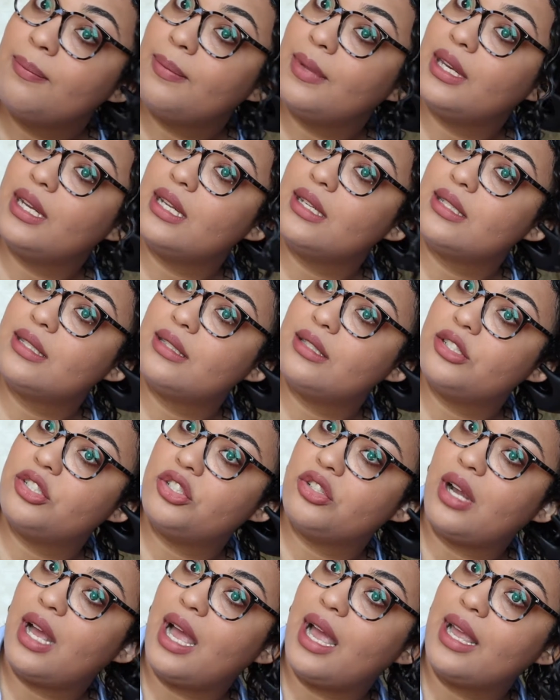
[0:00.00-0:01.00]
minutes to
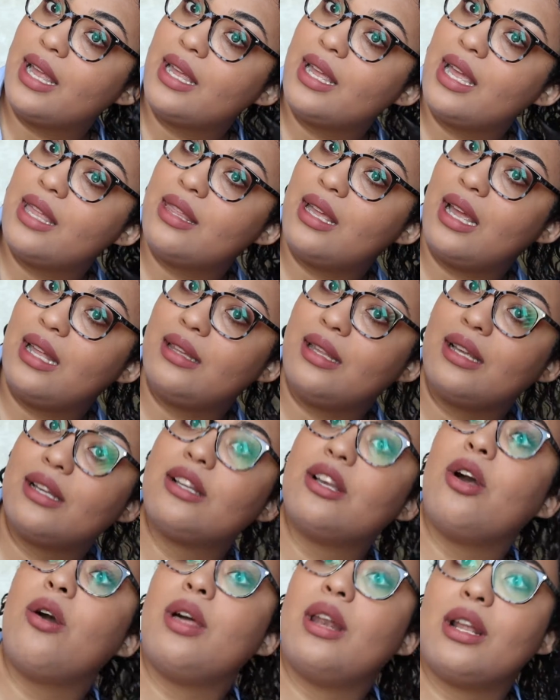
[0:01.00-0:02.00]
dry, and then I
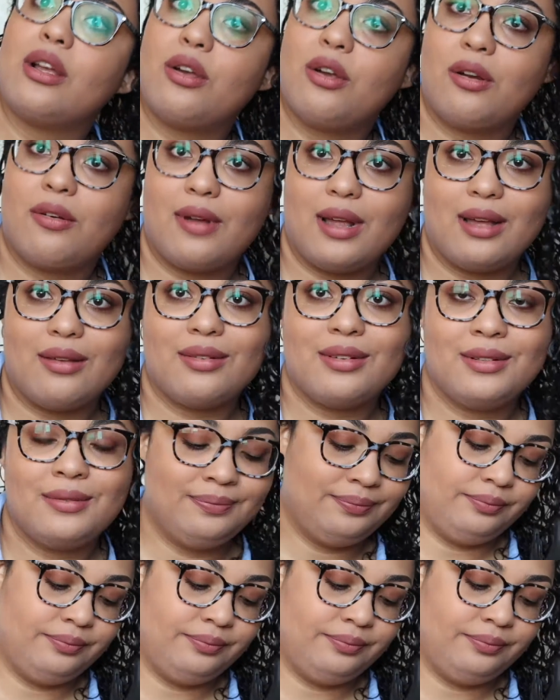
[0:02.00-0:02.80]
let go and I go around.